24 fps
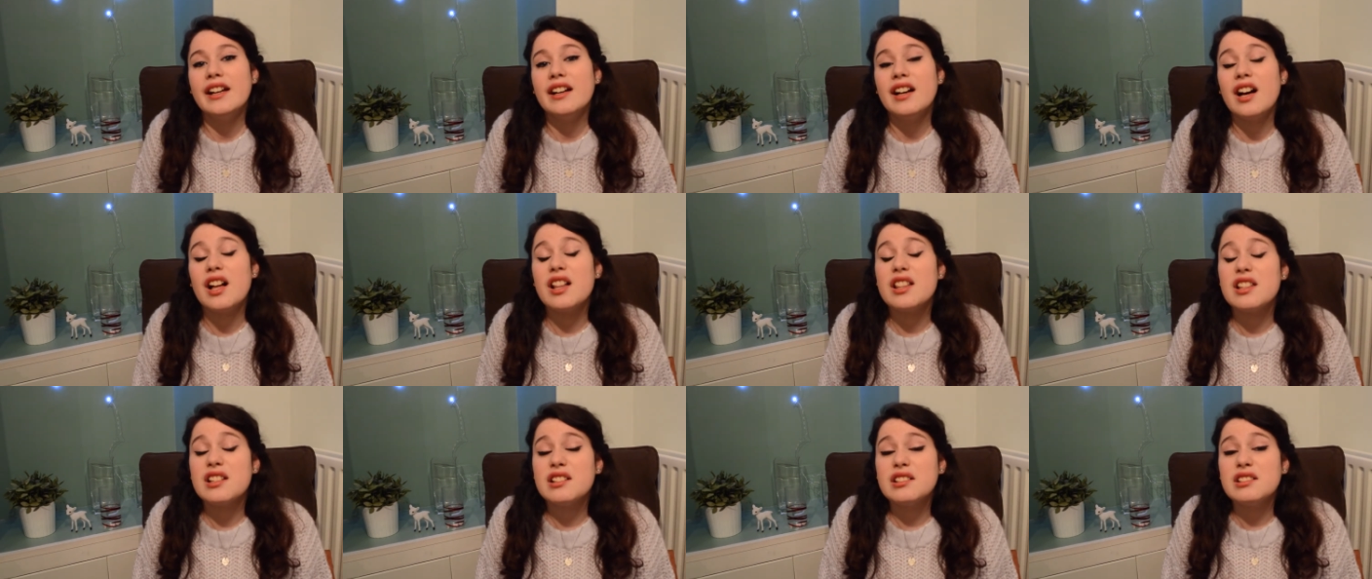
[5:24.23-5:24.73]

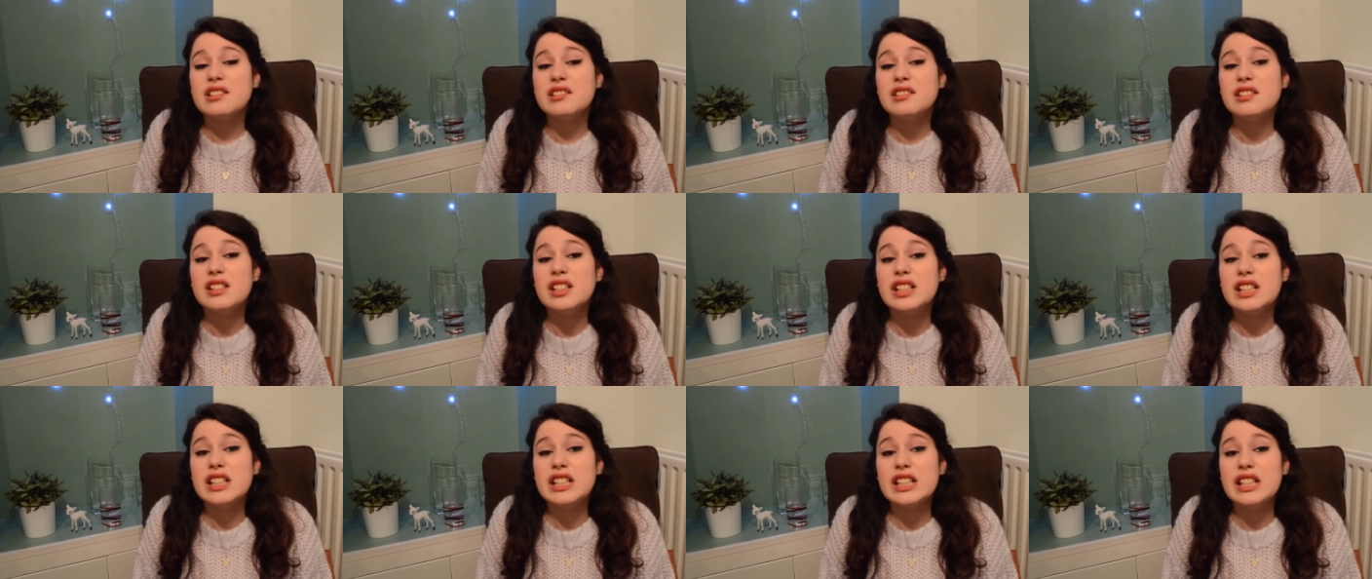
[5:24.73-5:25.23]

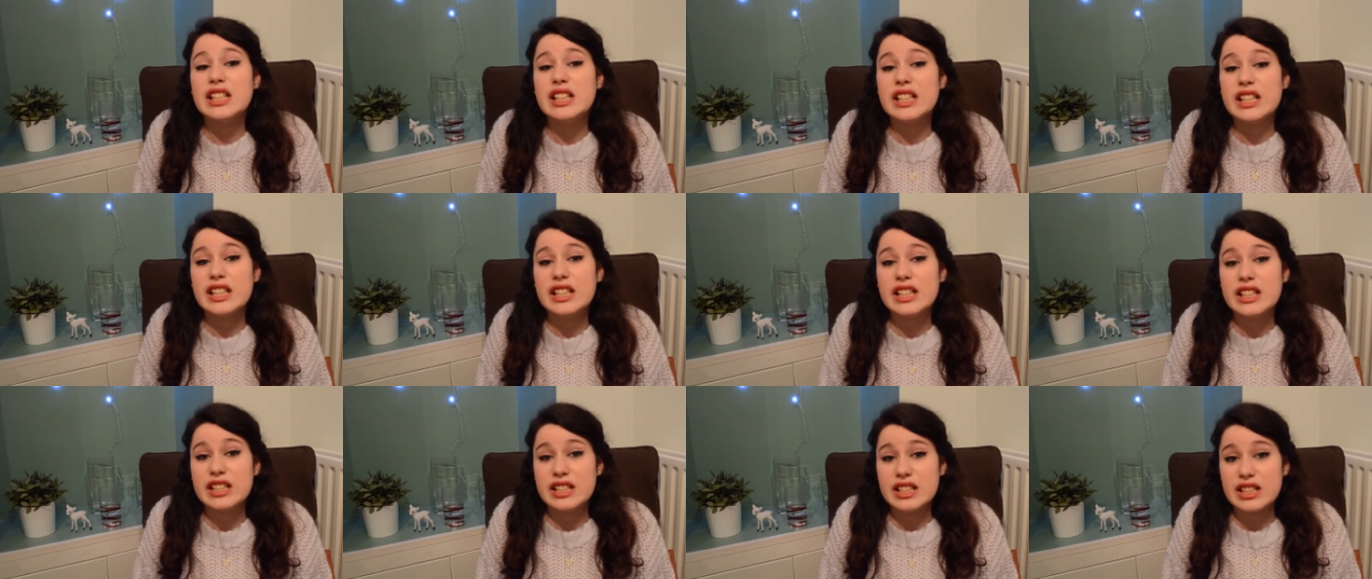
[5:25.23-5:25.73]
Although
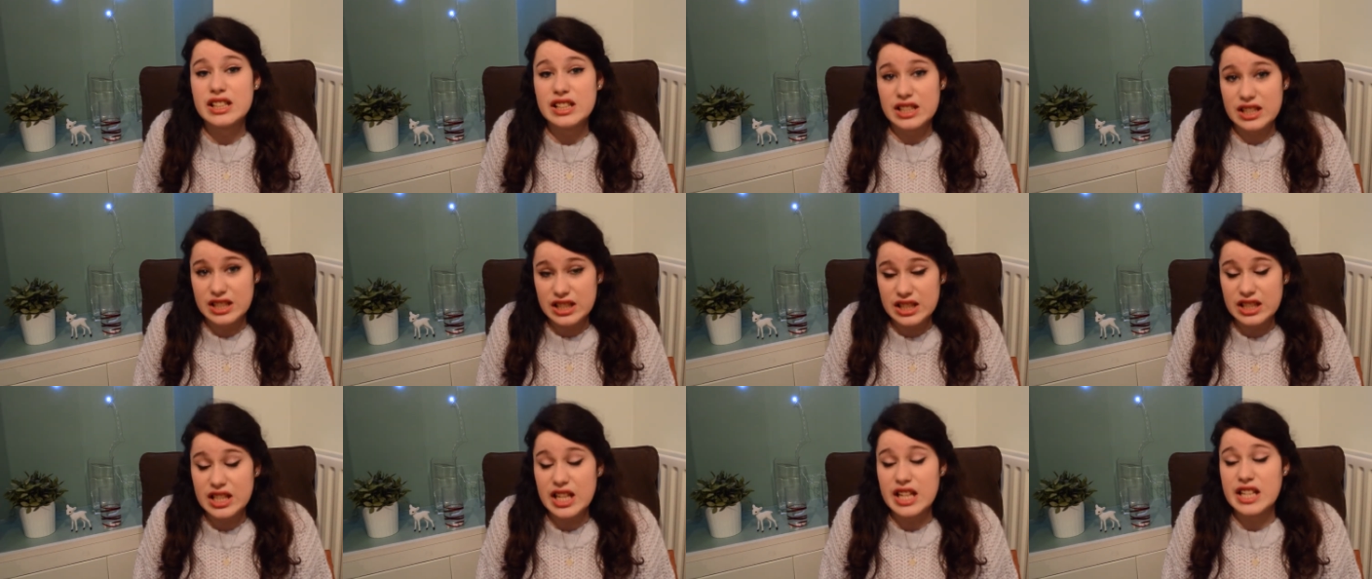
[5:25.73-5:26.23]

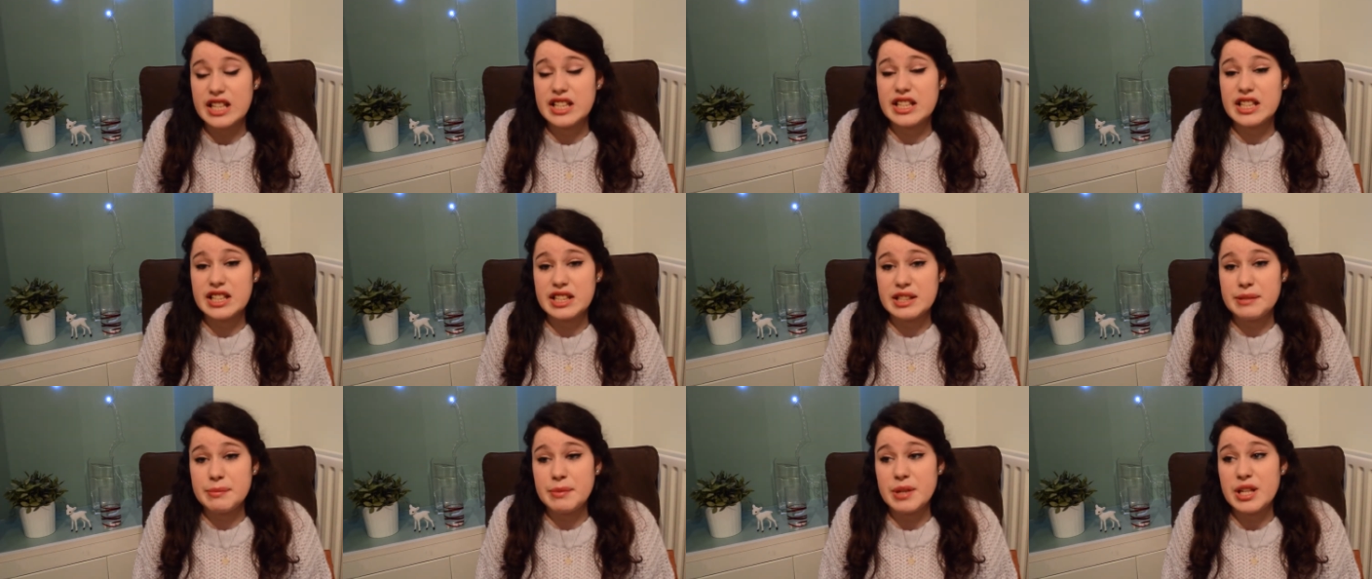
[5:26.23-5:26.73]
it
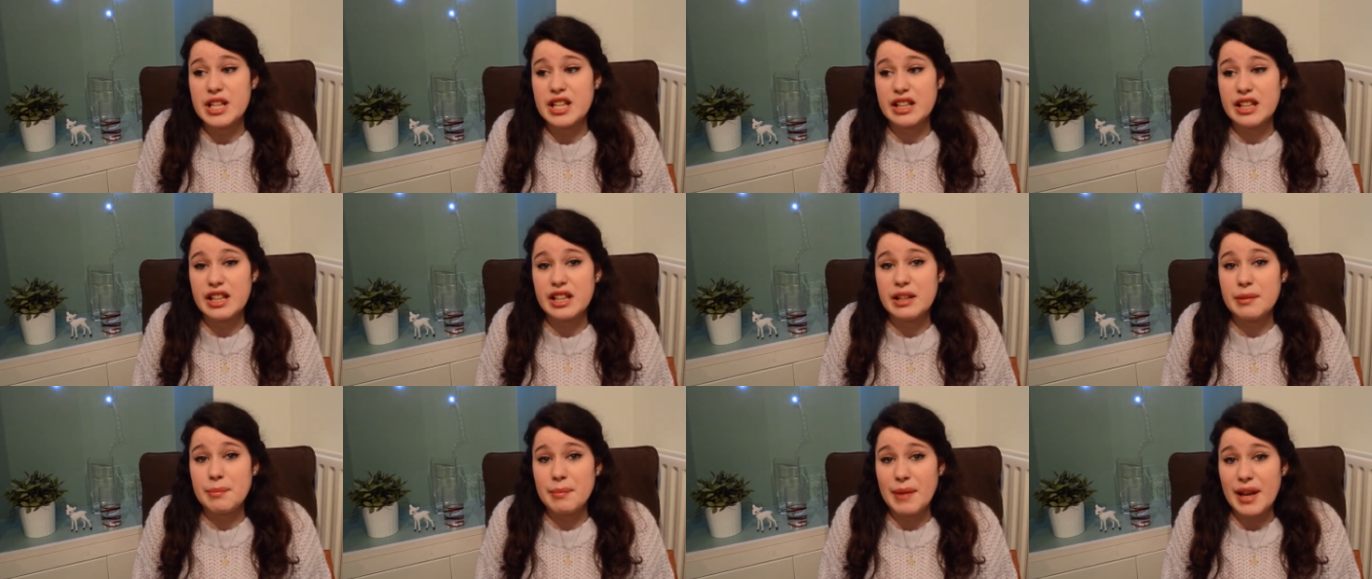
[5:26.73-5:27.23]
does mean
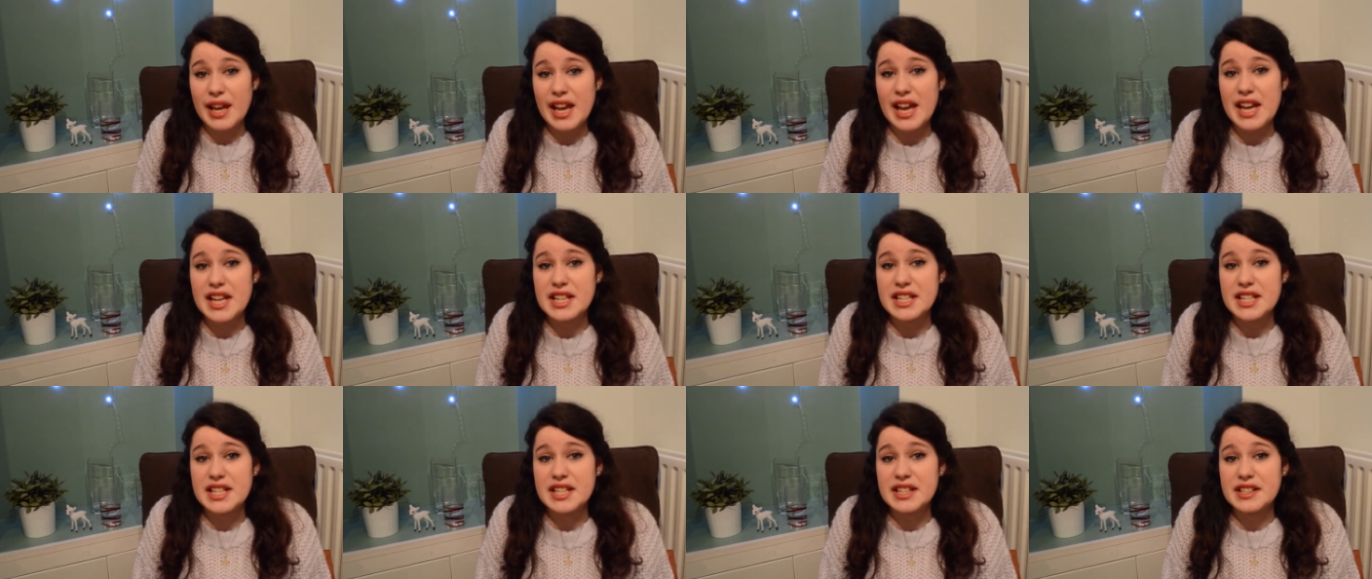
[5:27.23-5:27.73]
that my
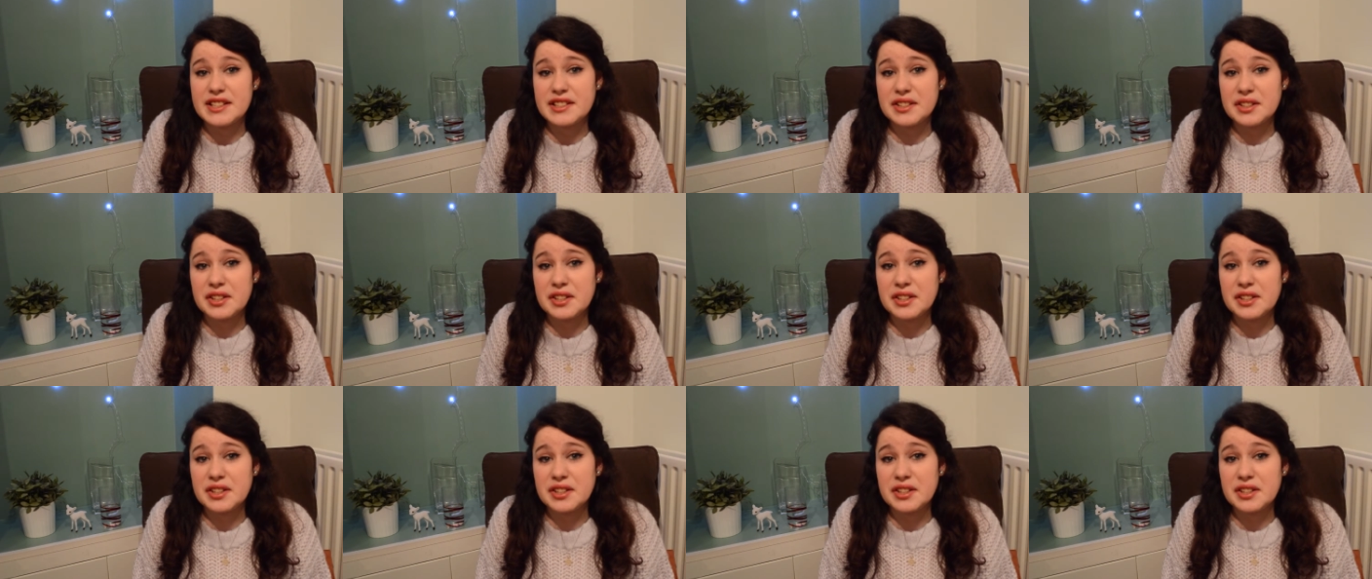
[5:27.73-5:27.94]
headaches